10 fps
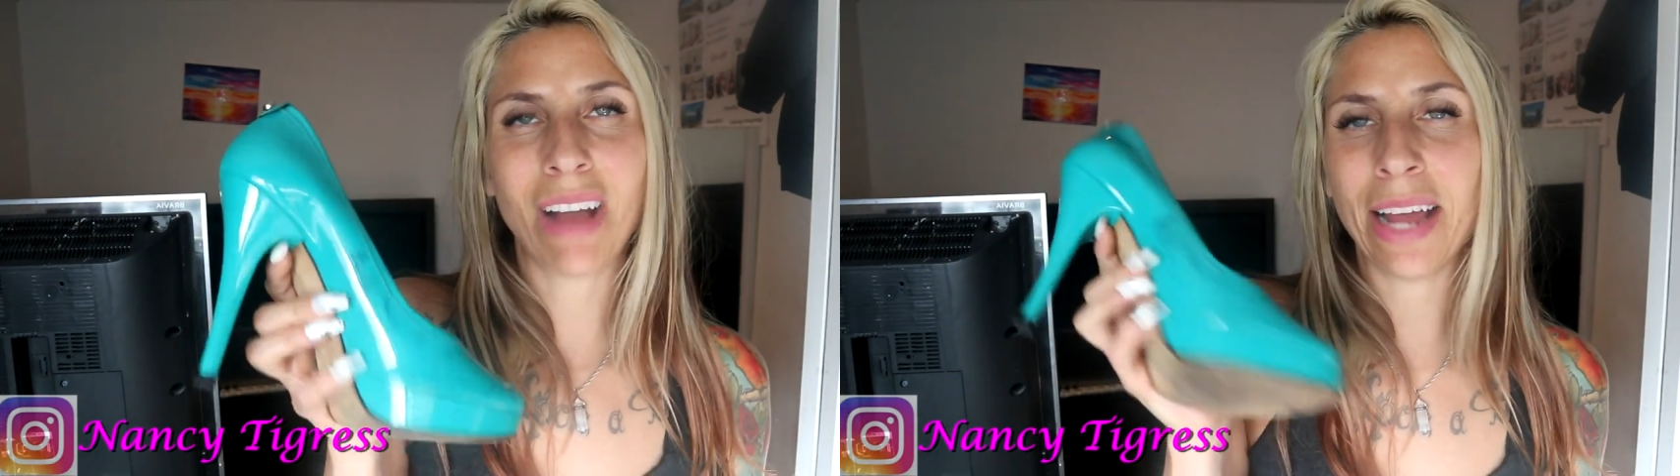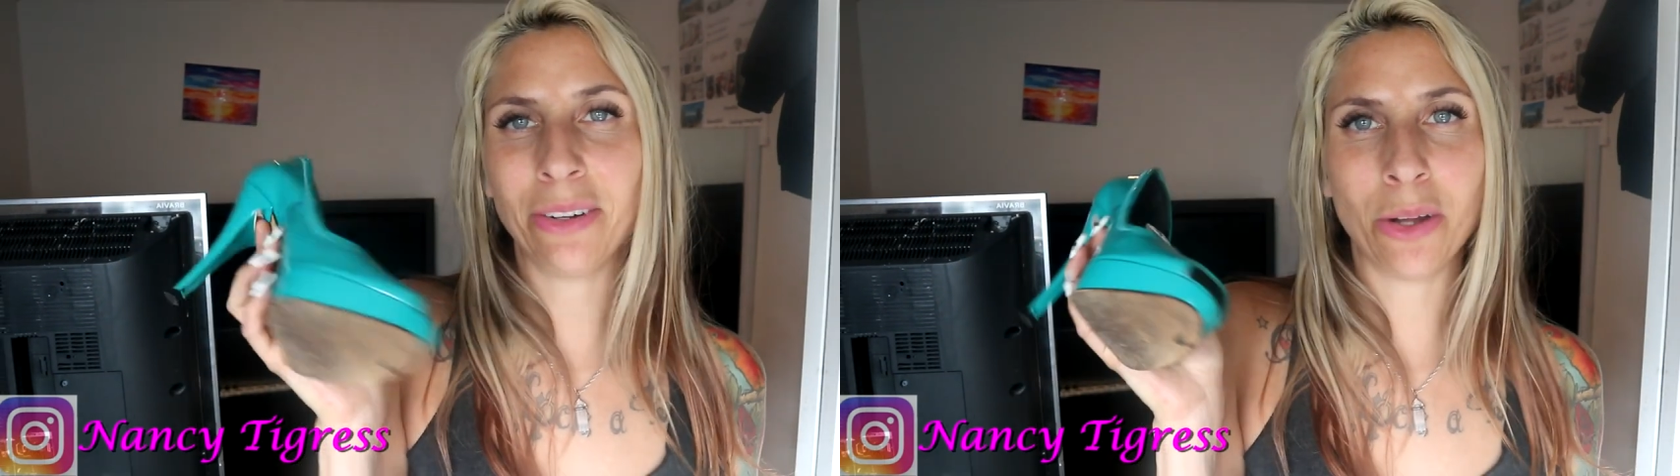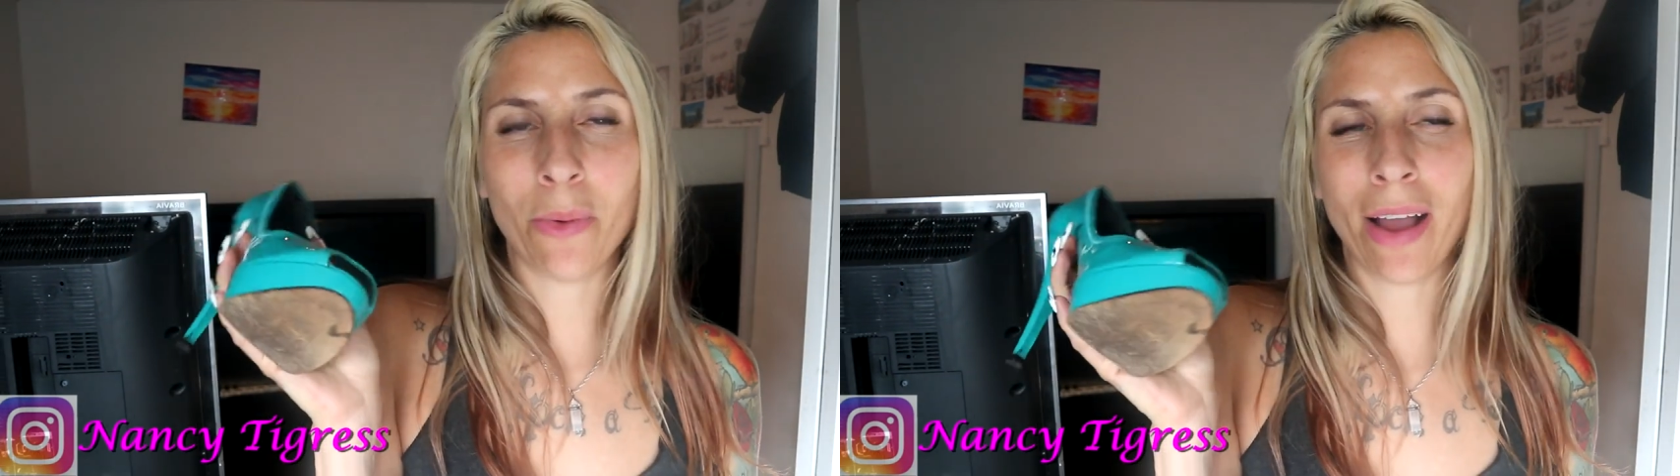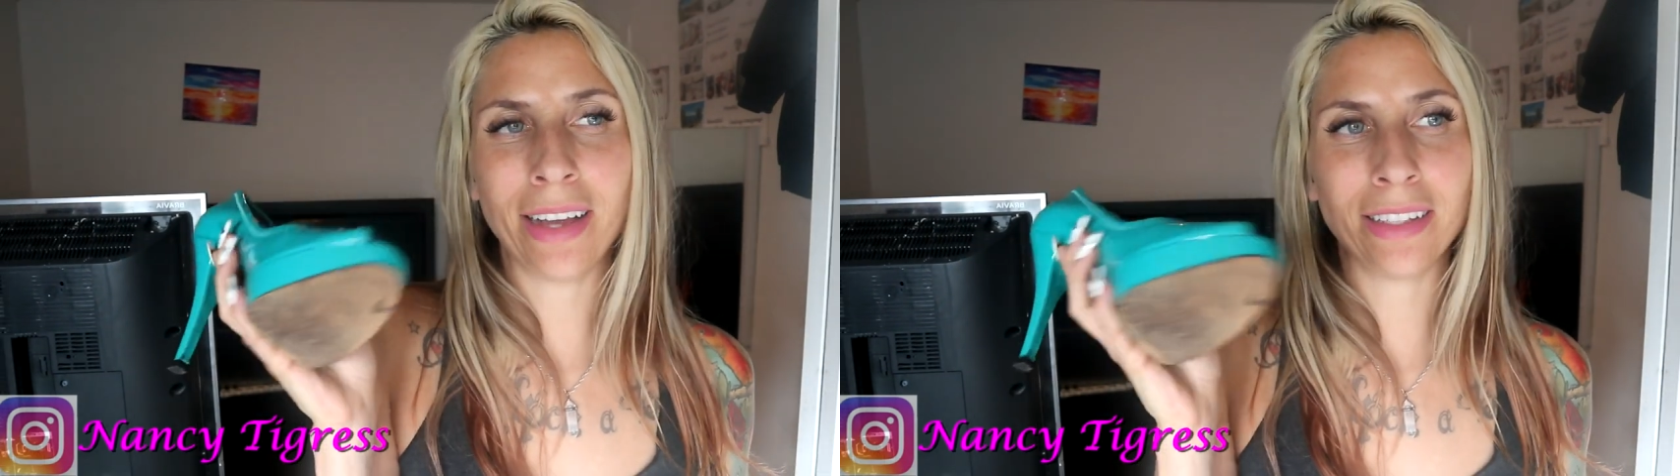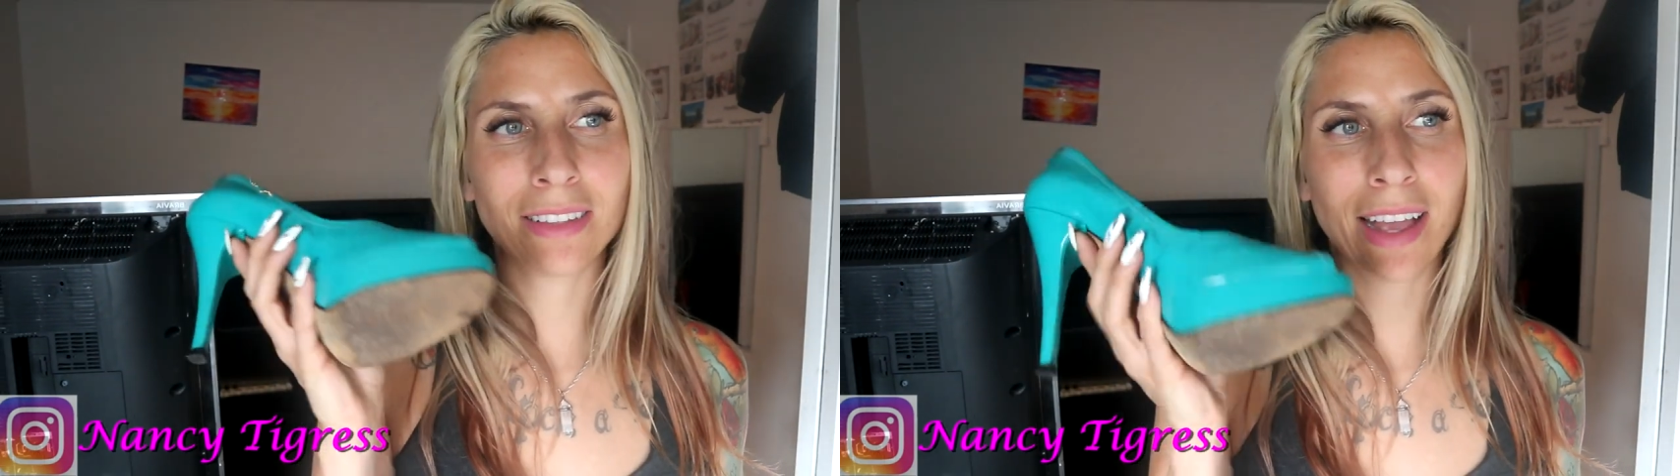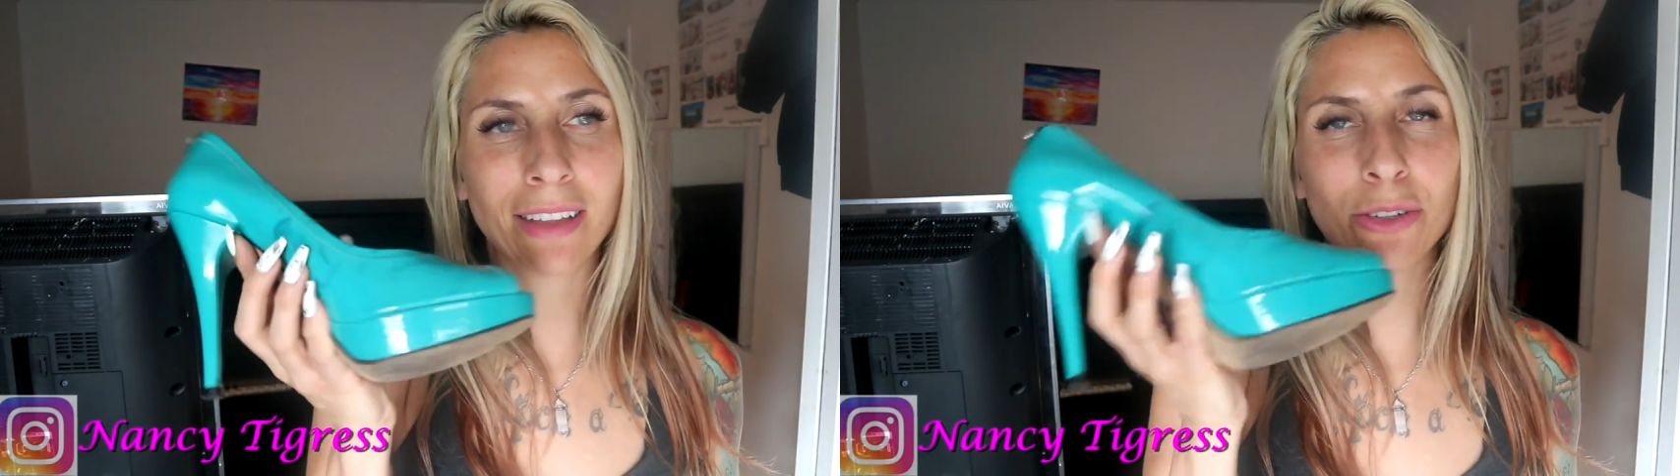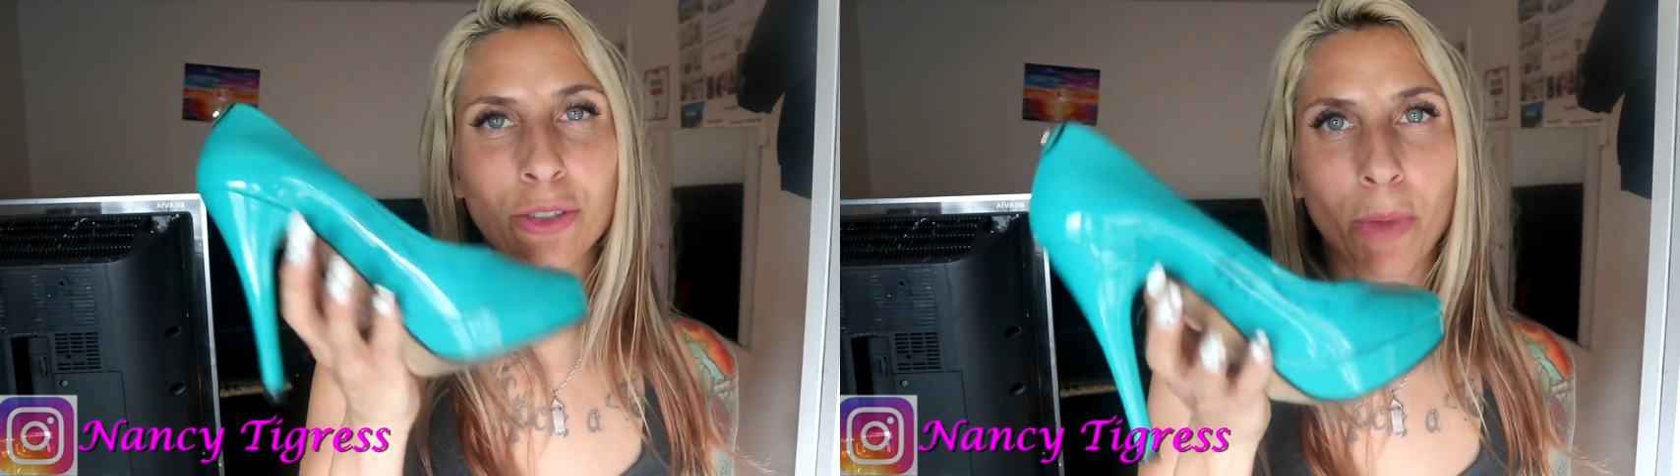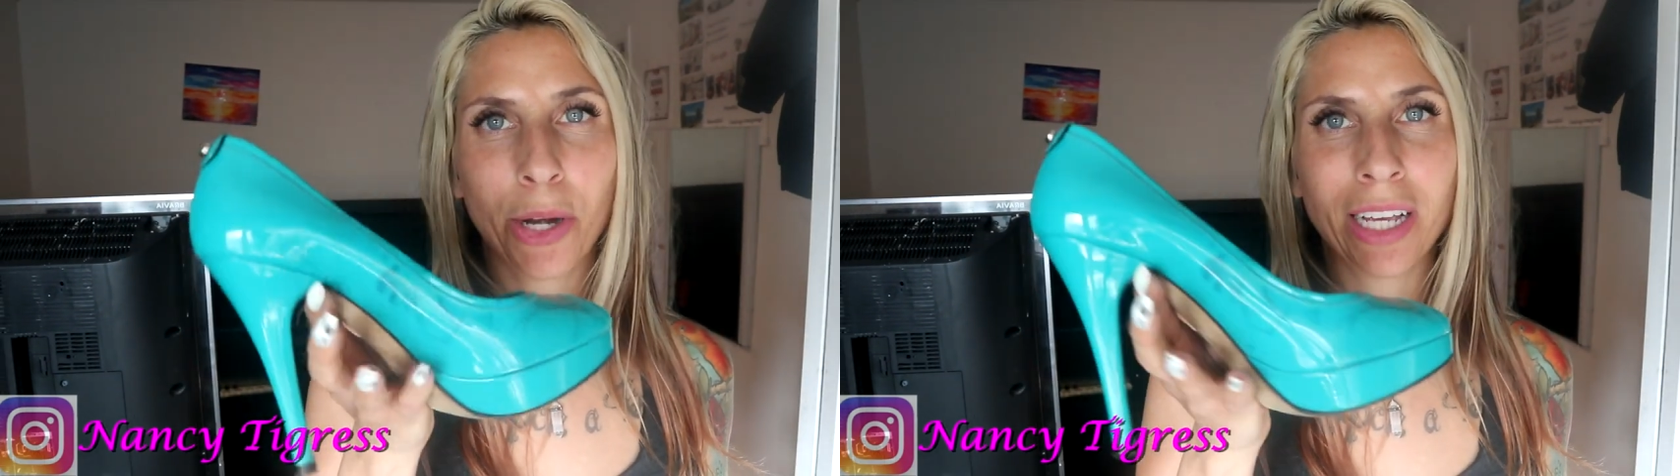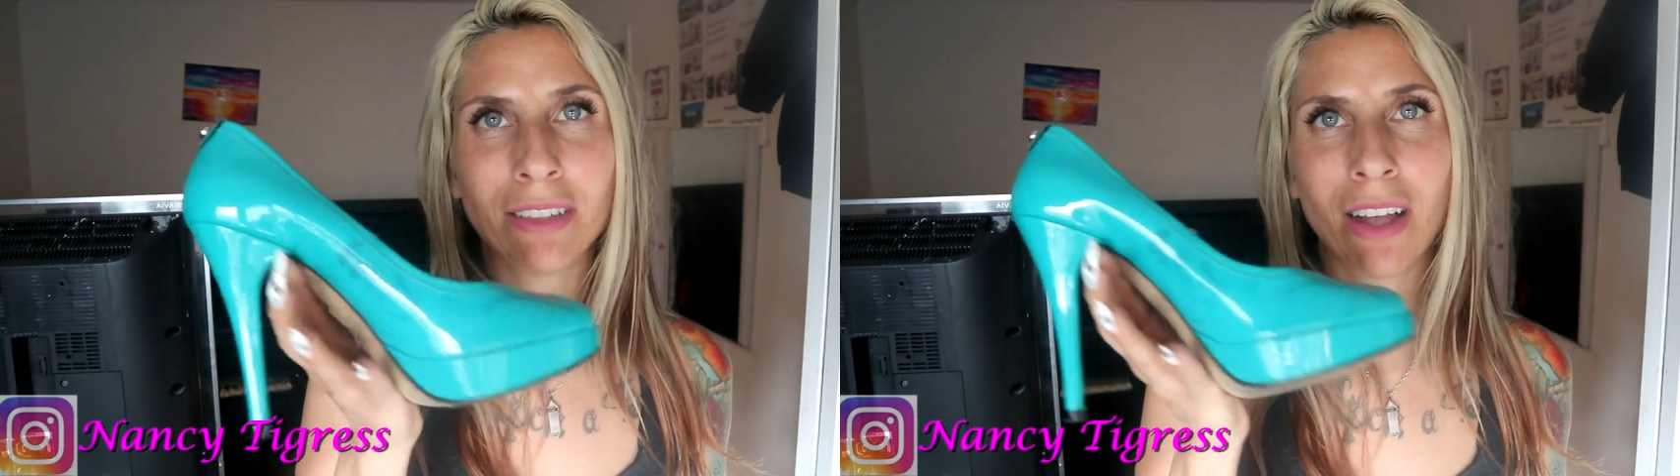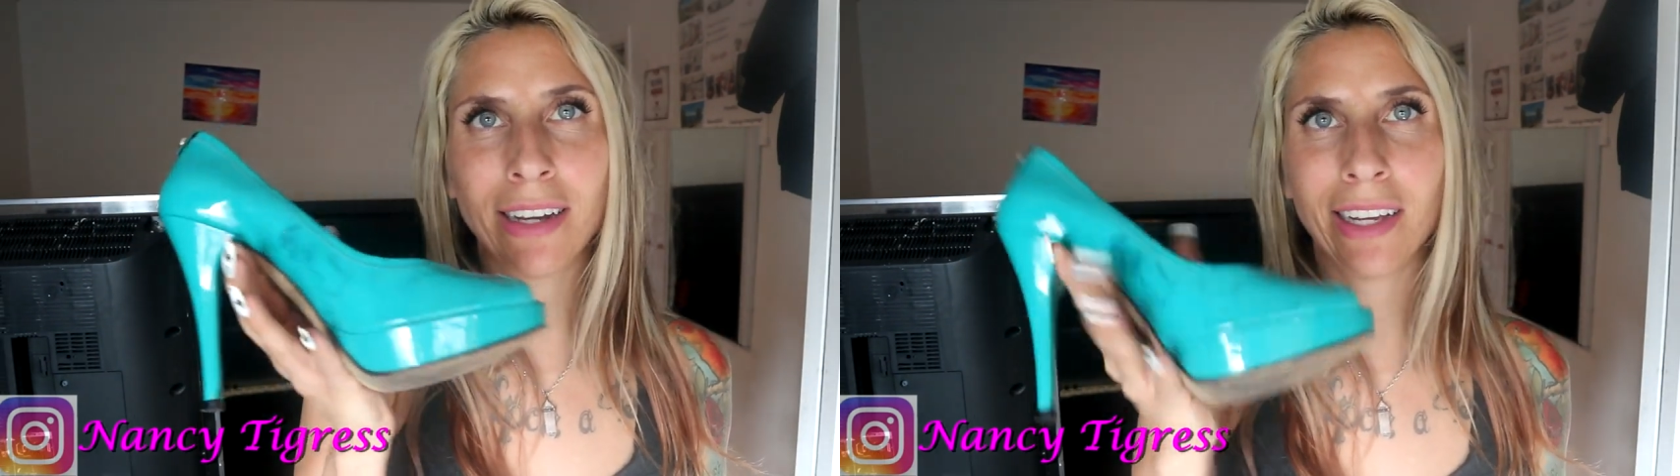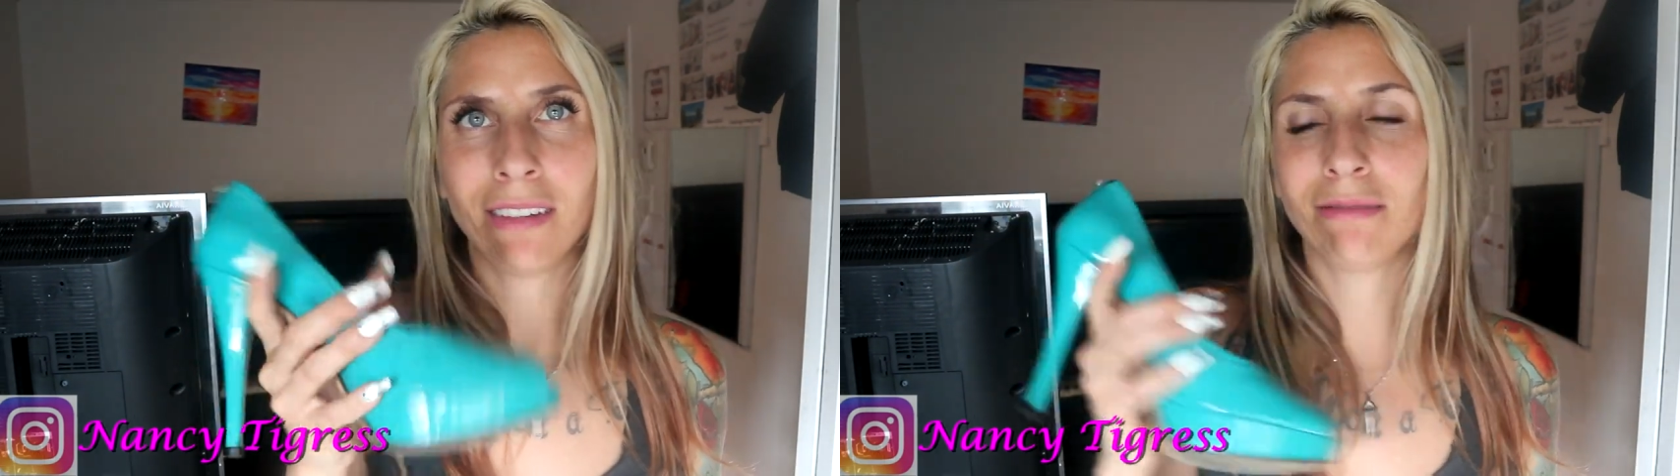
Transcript: I don't know why it's like there's markings on it.